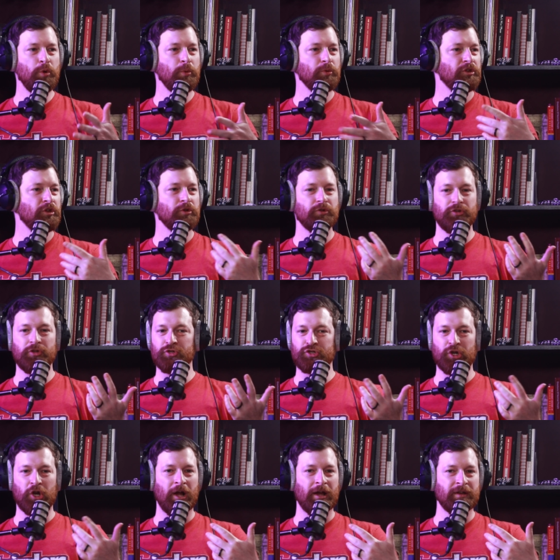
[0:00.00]
you you're
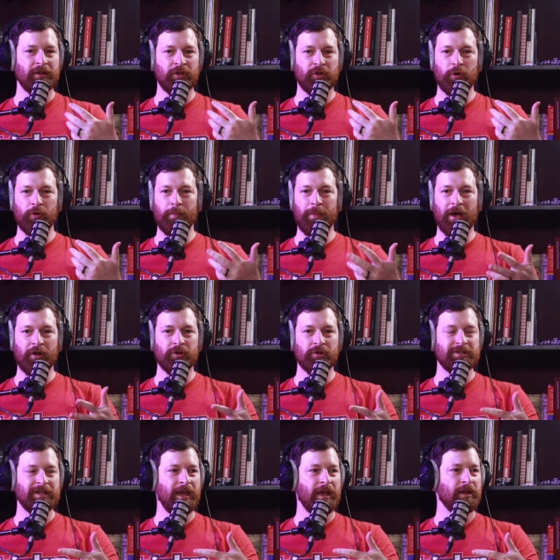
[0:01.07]
trying to go oh. about your oh,
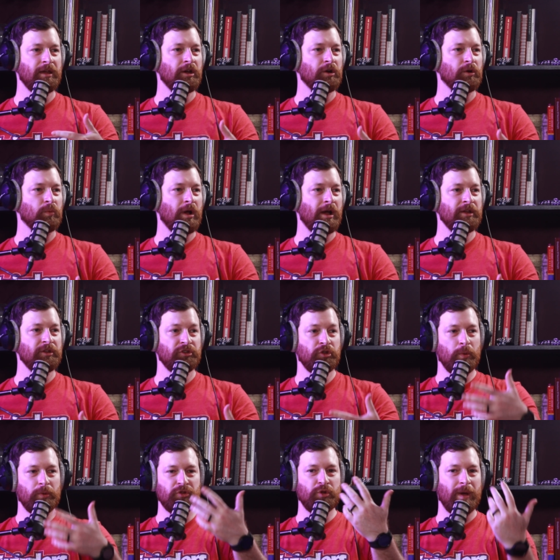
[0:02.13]
day right? Oh. You
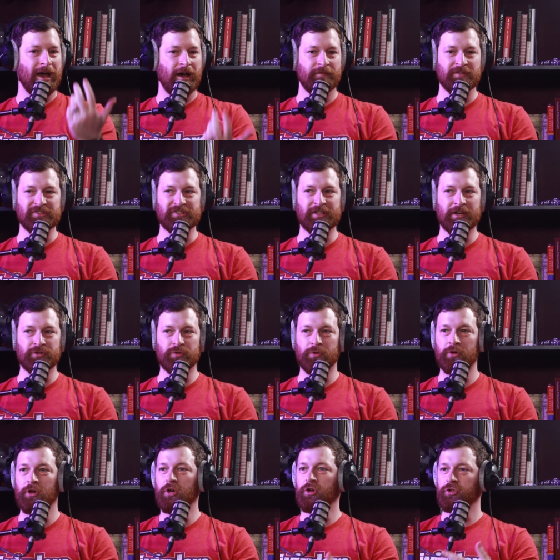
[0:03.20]
you have a schedule.
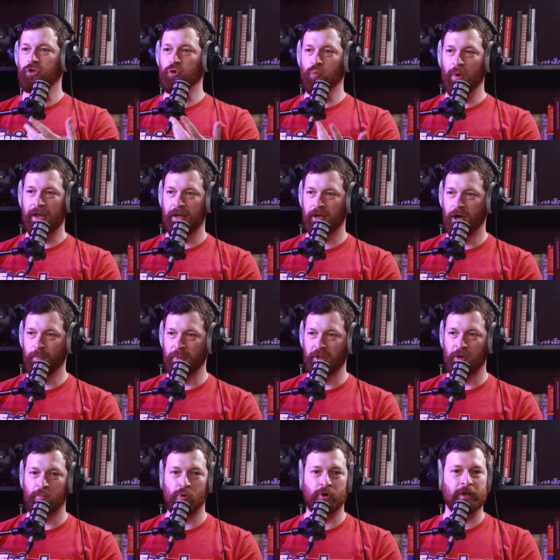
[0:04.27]
You wake up in the
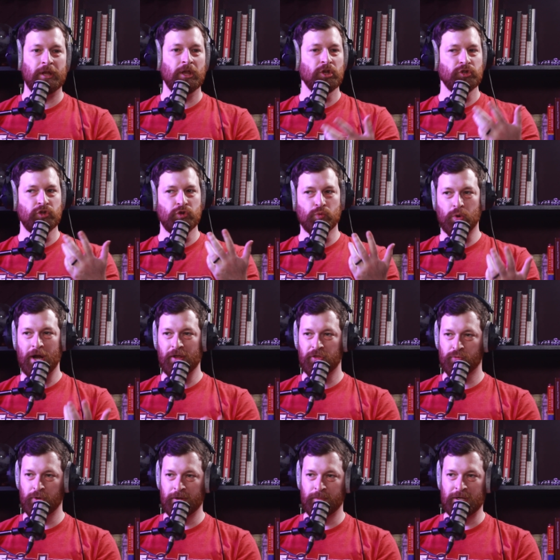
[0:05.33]
morning. You mm-hmm. write
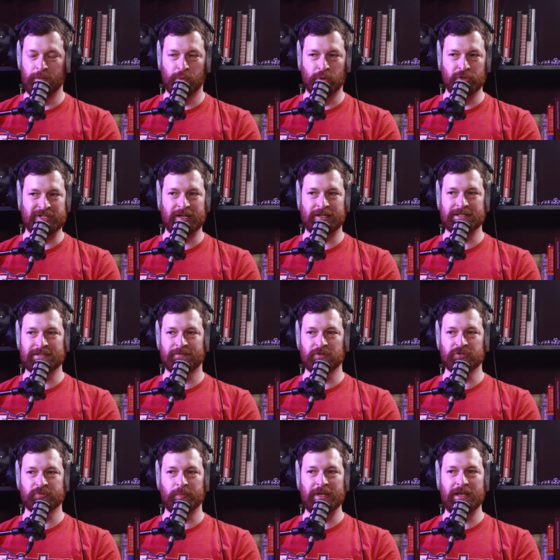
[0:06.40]
three people tickets for
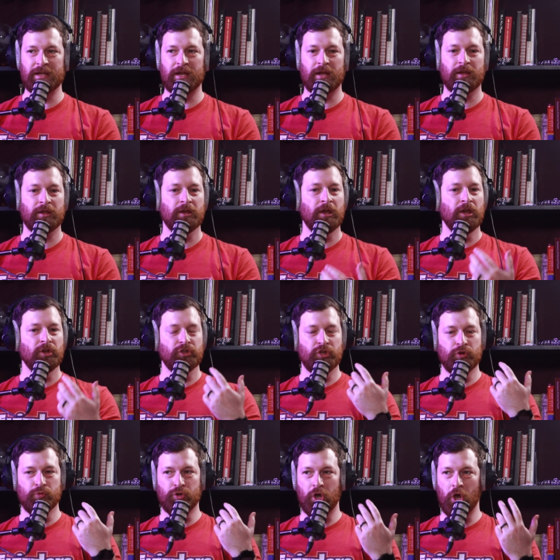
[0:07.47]
speeding.
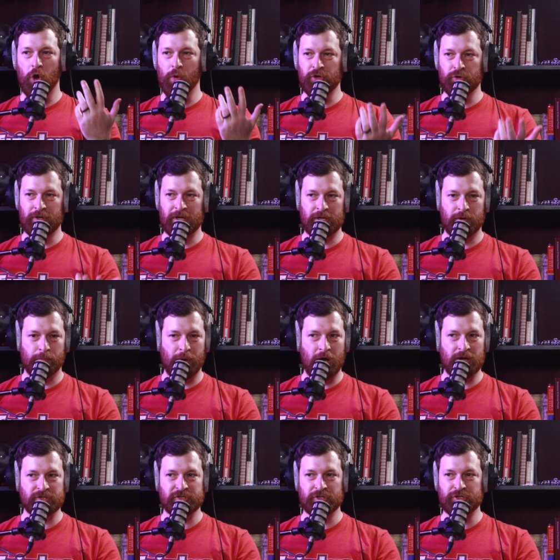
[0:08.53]
You go and you get a
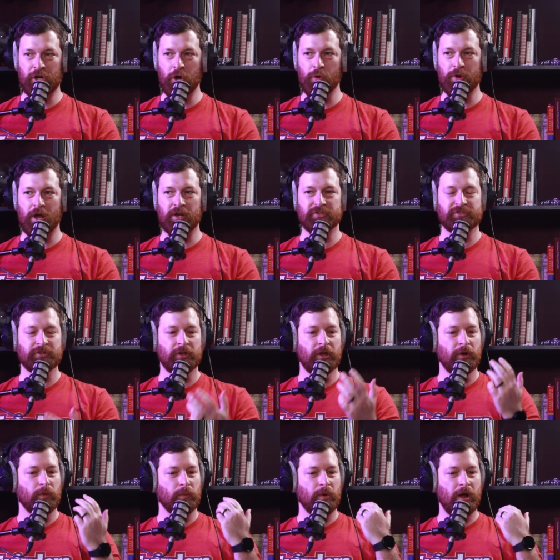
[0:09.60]
box of donuts,
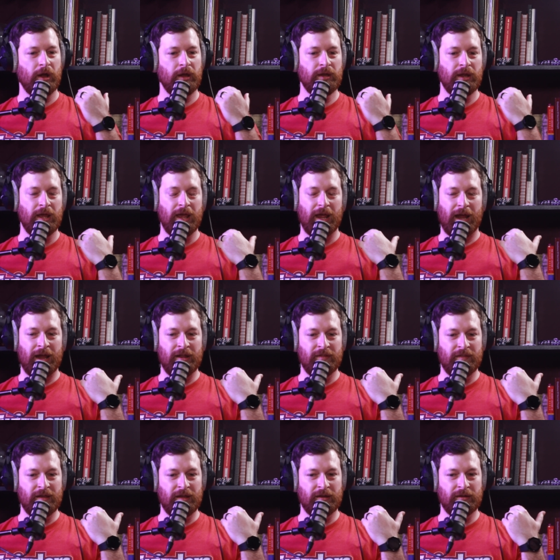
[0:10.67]
right? And
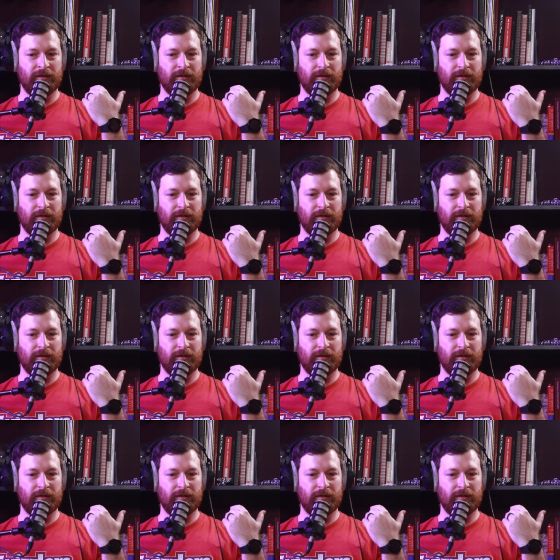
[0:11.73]
then